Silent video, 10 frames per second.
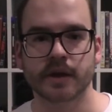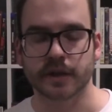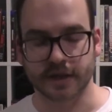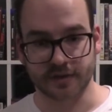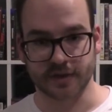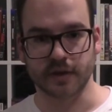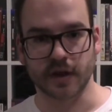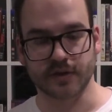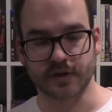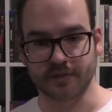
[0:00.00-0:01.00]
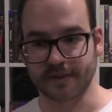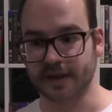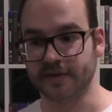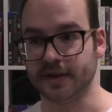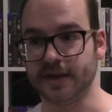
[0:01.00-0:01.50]
as in us, as
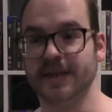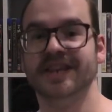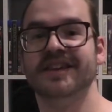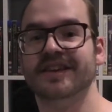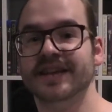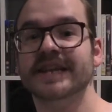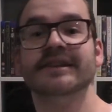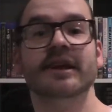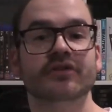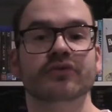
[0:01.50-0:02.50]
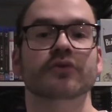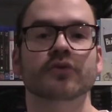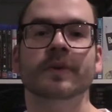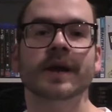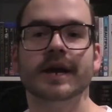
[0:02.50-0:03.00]
in the international
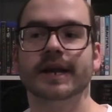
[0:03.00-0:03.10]
group,